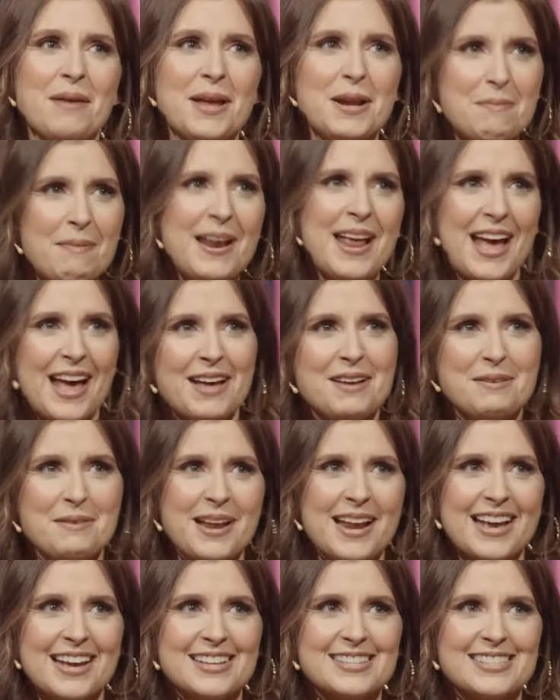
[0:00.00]
Anybody
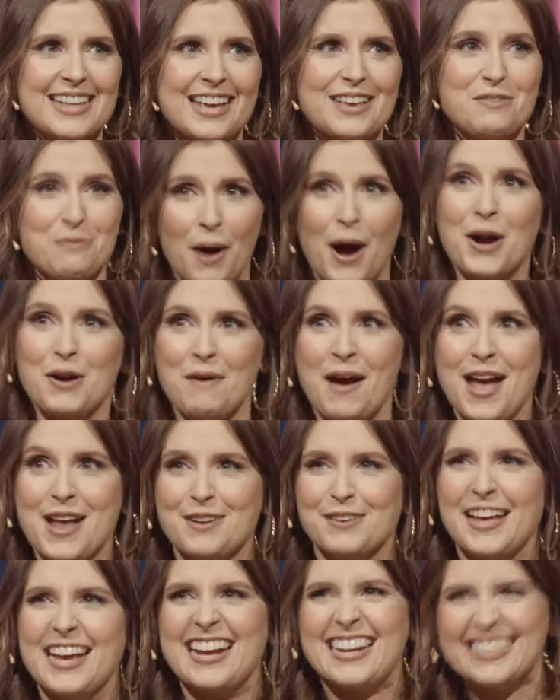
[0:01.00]
else, like you walk away and
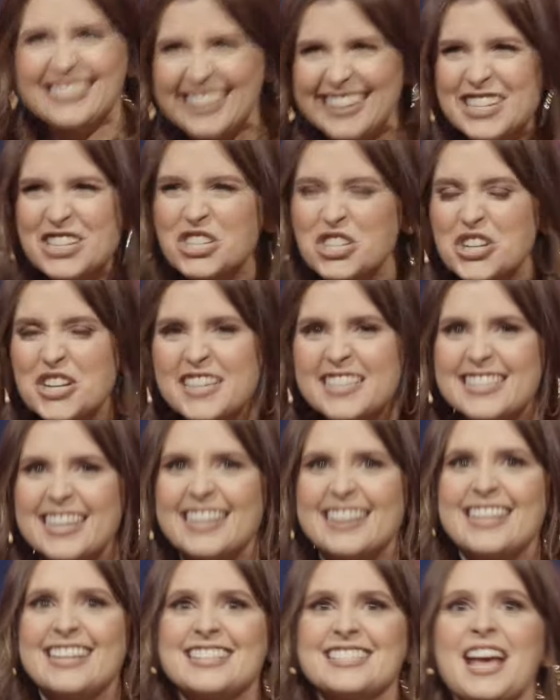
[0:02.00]
you're like, I should have
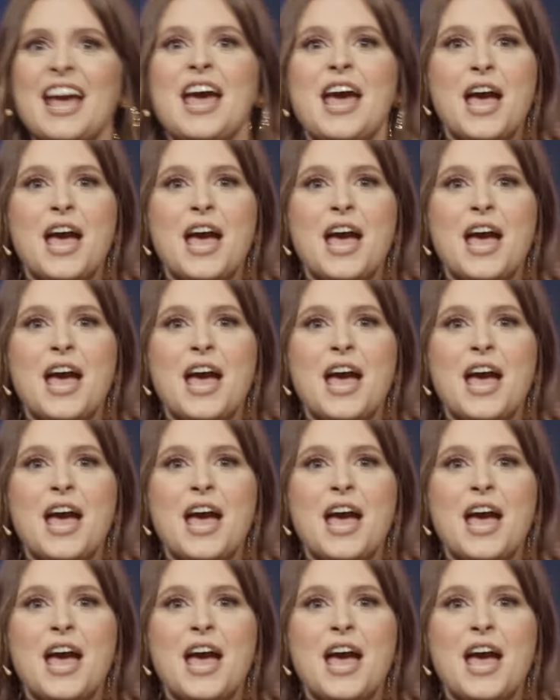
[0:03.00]
said this.